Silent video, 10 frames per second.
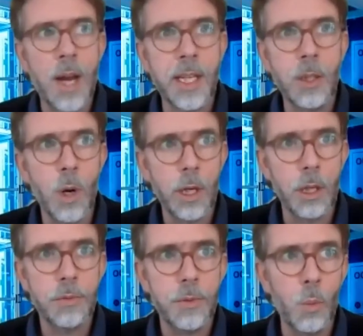I think one
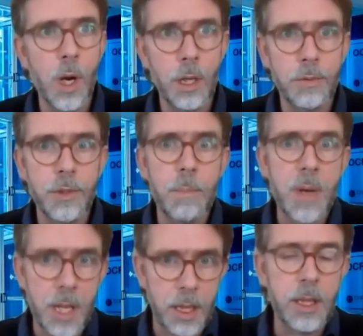of the
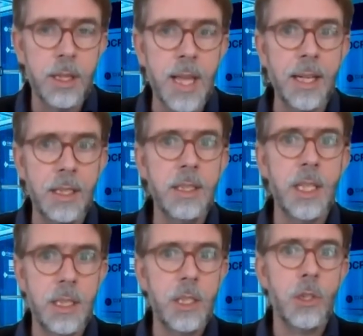myths that
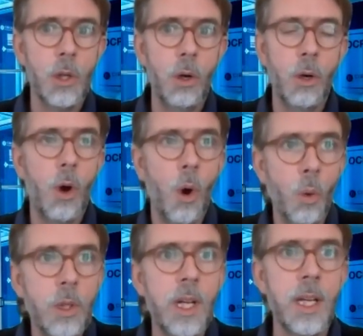this is
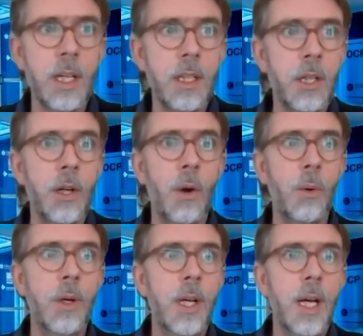only
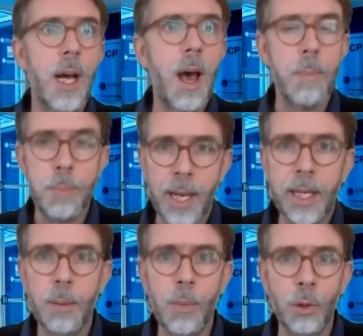
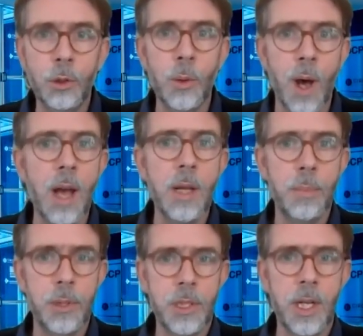applicable to
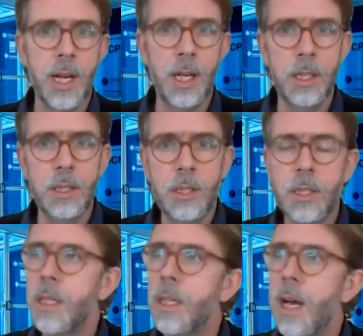
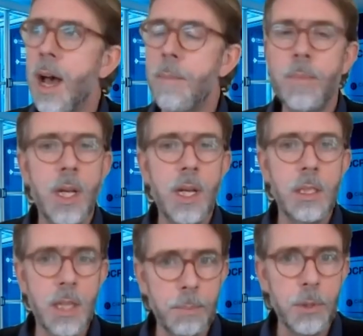hyperscalers
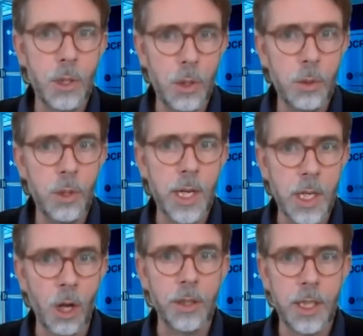is absolutely
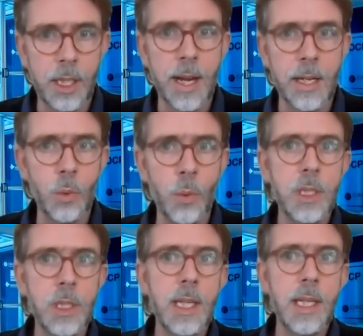not the case.
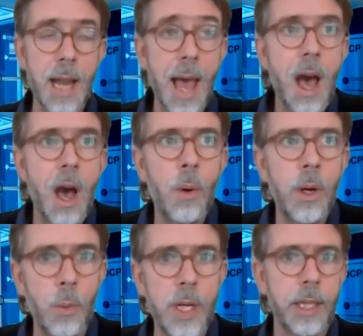We see now,
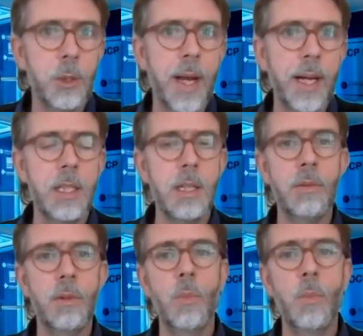and we expect
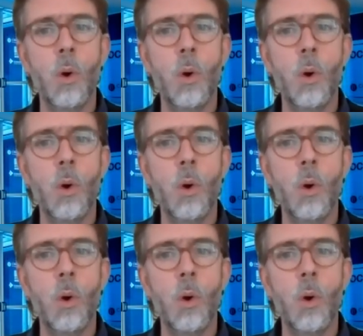even